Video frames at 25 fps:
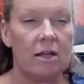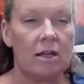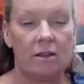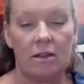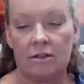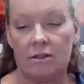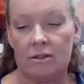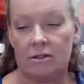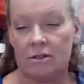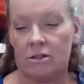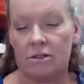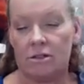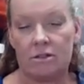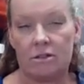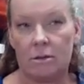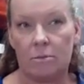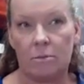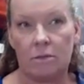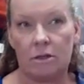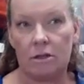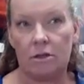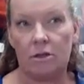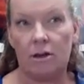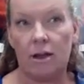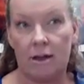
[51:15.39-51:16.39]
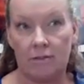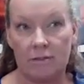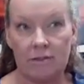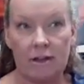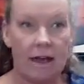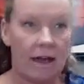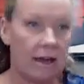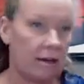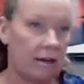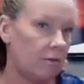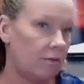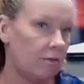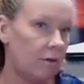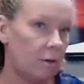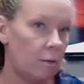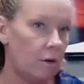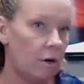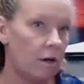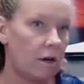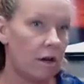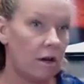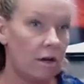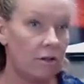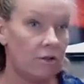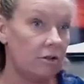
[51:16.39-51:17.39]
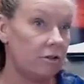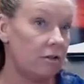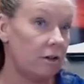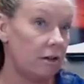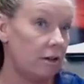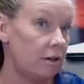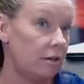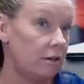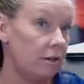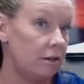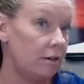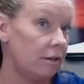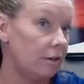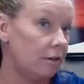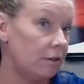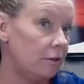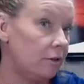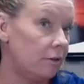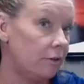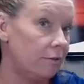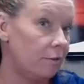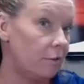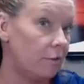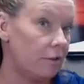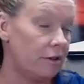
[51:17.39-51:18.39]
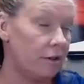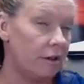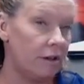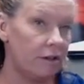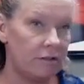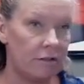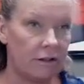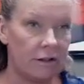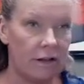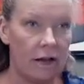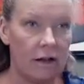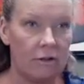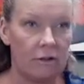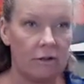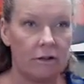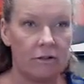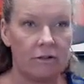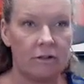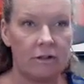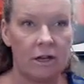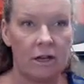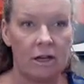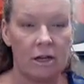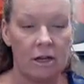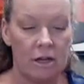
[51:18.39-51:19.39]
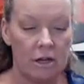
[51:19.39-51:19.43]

This is just something that you'd have to actively work on, just like you did to do the 4,000 calories.